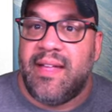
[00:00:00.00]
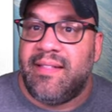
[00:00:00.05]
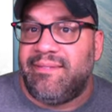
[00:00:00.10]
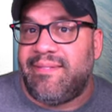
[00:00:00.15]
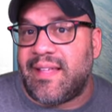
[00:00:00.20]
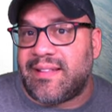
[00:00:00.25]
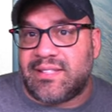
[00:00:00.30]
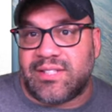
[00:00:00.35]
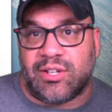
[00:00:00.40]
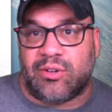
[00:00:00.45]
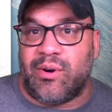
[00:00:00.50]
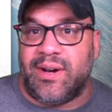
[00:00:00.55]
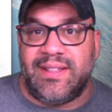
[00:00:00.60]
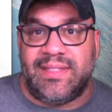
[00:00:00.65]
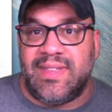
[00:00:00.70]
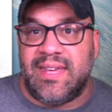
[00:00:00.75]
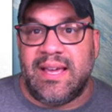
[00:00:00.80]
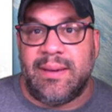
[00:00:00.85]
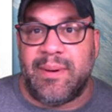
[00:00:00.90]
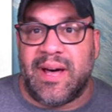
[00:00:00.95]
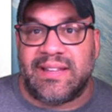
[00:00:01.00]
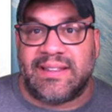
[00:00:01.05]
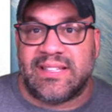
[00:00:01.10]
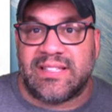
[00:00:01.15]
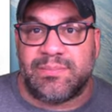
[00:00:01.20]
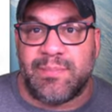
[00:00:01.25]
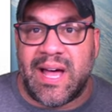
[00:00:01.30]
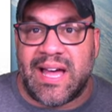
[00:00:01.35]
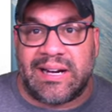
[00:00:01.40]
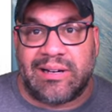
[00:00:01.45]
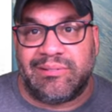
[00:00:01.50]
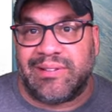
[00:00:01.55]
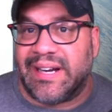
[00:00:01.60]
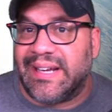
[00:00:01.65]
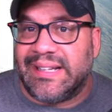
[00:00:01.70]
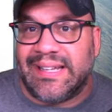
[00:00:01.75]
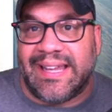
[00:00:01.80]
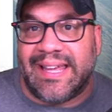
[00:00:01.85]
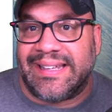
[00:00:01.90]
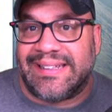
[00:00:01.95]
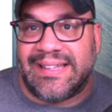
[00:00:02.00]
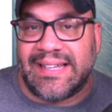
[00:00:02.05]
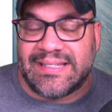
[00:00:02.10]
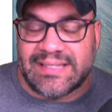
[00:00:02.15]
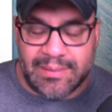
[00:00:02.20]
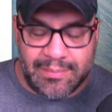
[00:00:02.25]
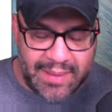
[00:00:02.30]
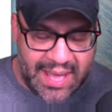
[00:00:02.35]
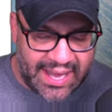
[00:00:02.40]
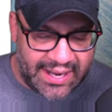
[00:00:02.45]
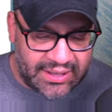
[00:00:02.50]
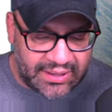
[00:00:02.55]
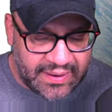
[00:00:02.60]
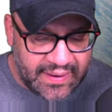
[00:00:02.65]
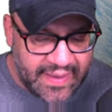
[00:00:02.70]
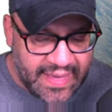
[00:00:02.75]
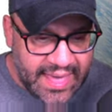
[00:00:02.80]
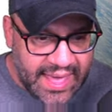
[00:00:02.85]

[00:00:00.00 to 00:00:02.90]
that's the great thing about this model, right? Like, doesn't matter.